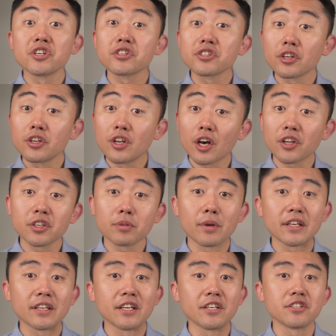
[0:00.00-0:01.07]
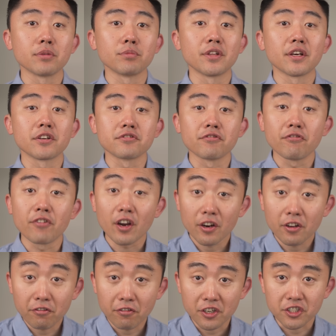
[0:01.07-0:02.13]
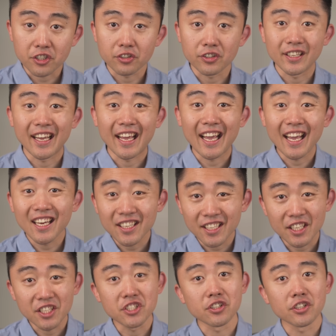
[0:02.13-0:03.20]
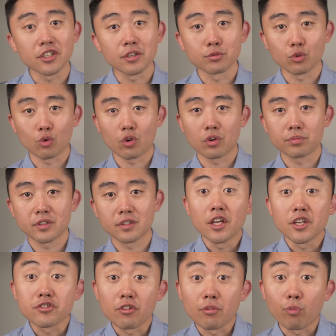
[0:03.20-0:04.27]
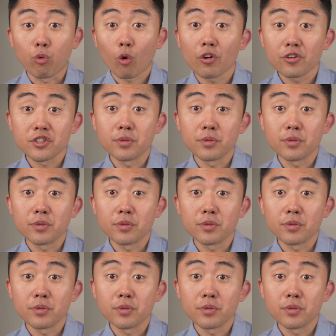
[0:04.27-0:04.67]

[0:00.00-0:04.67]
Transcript: is another magnesium that is very efficiently and easily absorbed. It's reported